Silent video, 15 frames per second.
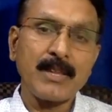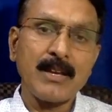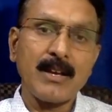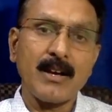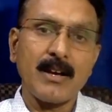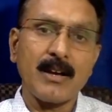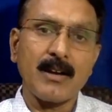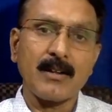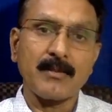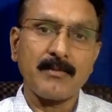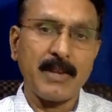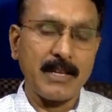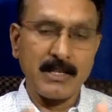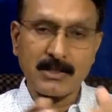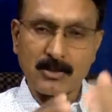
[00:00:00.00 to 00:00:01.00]

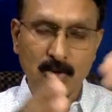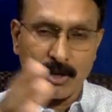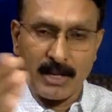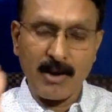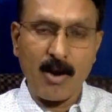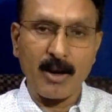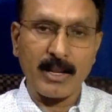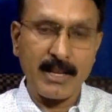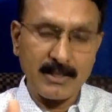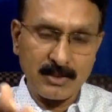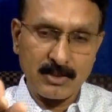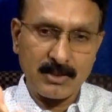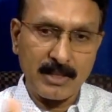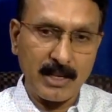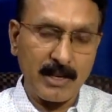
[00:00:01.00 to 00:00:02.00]
various
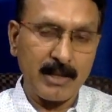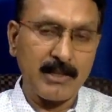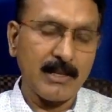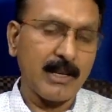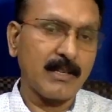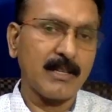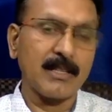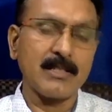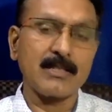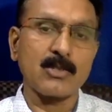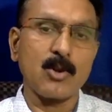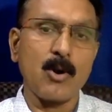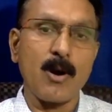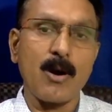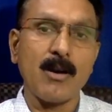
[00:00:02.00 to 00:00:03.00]
organs under this
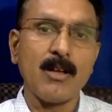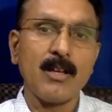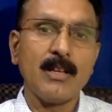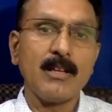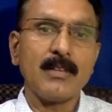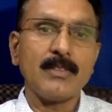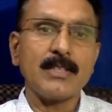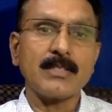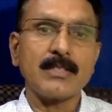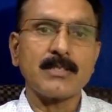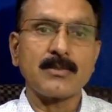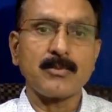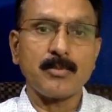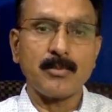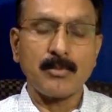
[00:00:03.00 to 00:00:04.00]
law.
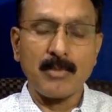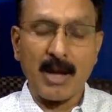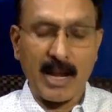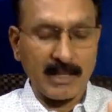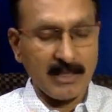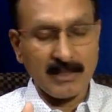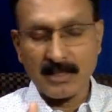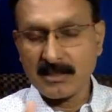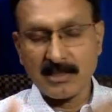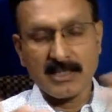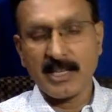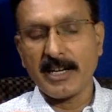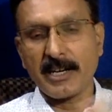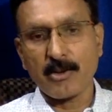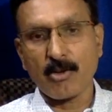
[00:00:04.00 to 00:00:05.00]
I think this is a
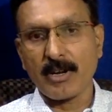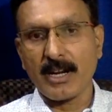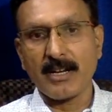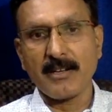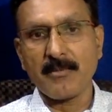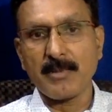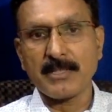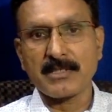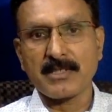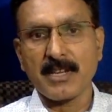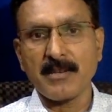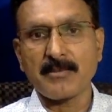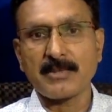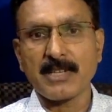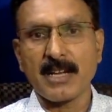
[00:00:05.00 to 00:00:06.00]
retrogressive
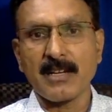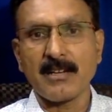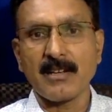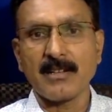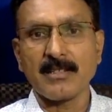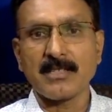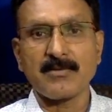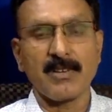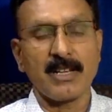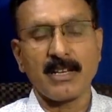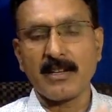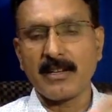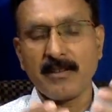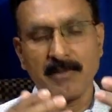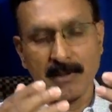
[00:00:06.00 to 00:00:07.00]
steps, and this will
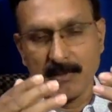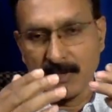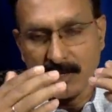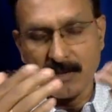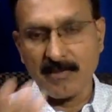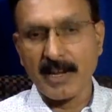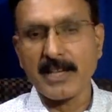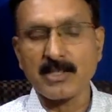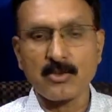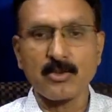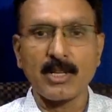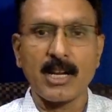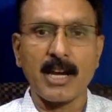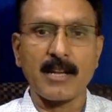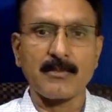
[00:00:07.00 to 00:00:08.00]
even give rise to
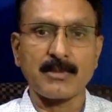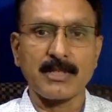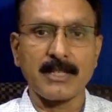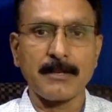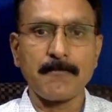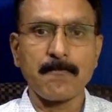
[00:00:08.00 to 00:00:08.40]
the corruption.